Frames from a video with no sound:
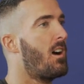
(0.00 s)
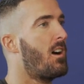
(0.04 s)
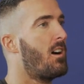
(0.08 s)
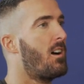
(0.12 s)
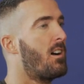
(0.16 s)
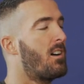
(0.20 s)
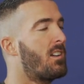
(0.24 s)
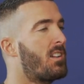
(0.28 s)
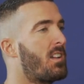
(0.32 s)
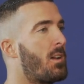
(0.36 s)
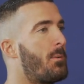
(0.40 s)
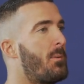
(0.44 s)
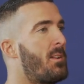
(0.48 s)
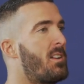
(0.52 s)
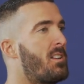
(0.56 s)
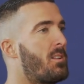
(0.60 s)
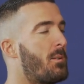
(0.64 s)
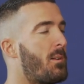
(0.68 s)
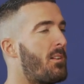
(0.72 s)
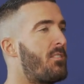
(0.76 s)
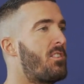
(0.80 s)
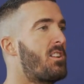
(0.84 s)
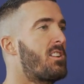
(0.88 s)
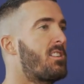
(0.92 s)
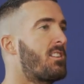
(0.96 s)
I go into
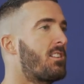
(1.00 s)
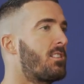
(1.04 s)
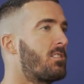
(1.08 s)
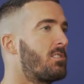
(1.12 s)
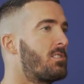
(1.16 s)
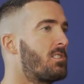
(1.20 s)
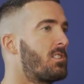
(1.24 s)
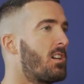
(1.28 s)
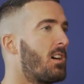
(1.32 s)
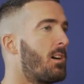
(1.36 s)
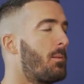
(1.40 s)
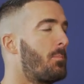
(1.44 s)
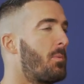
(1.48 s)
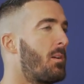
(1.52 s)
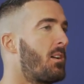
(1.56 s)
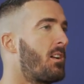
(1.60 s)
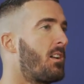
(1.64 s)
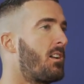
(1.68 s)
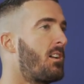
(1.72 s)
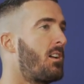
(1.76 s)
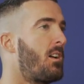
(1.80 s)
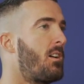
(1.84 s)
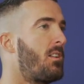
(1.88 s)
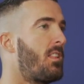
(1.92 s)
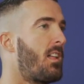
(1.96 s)
every single job and I
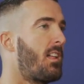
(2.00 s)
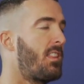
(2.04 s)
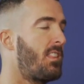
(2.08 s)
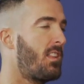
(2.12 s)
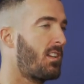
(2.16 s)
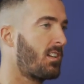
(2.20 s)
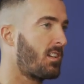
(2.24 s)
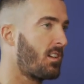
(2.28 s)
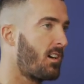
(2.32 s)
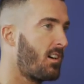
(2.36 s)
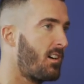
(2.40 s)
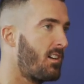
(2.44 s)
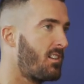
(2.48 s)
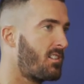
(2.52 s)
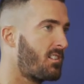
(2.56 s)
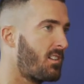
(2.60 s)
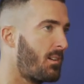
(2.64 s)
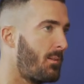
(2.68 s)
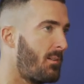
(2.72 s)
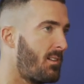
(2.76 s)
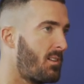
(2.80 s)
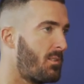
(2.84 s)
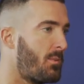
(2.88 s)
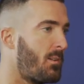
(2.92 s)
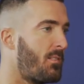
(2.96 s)
know that the guys
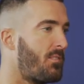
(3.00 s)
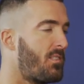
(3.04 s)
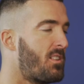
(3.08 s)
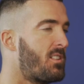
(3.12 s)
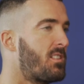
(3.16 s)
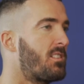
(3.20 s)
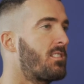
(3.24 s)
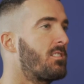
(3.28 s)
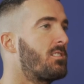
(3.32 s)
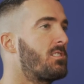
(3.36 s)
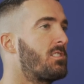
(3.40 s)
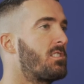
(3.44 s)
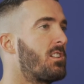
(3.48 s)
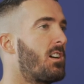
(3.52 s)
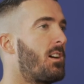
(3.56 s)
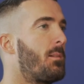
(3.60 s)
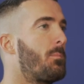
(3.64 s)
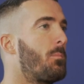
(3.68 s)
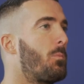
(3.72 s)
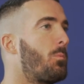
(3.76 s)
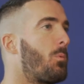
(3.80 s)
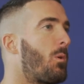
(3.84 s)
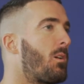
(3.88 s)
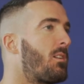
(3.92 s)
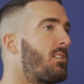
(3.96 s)
go into every single
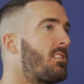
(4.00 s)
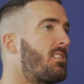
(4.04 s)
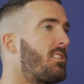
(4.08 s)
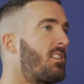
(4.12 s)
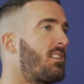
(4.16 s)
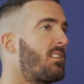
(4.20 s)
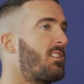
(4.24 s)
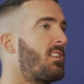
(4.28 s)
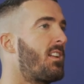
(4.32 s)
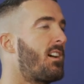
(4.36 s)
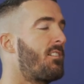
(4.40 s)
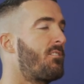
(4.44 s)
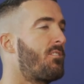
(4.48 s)
job wanting that